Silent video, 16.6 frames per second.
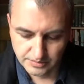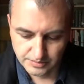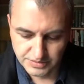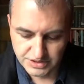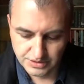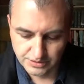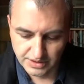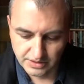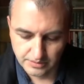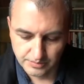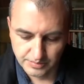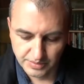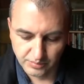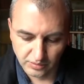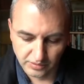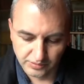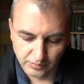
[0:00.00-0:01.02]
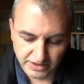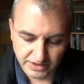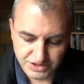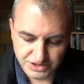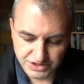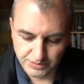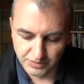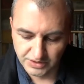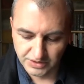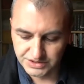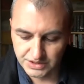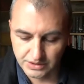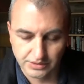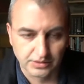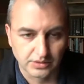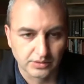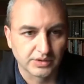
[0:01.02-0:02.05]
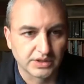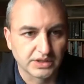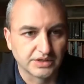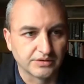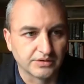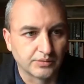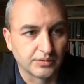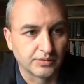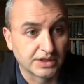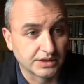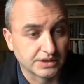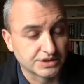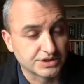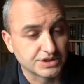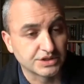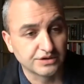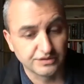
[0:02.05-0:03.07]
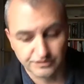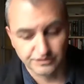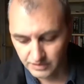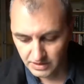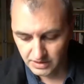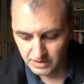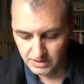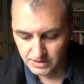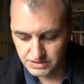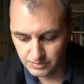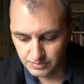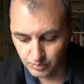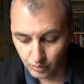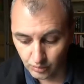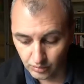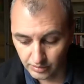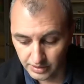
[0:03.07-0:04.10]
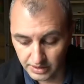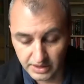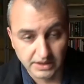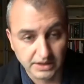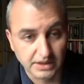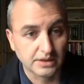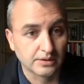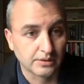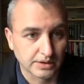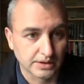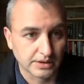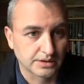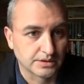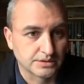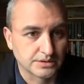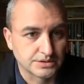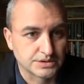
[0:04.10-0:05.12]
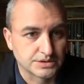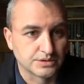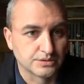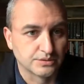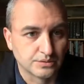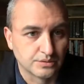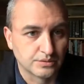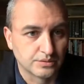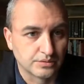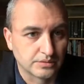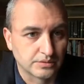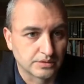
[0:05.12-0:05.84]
so that people are in relationship with each other. We could achieve support and healing to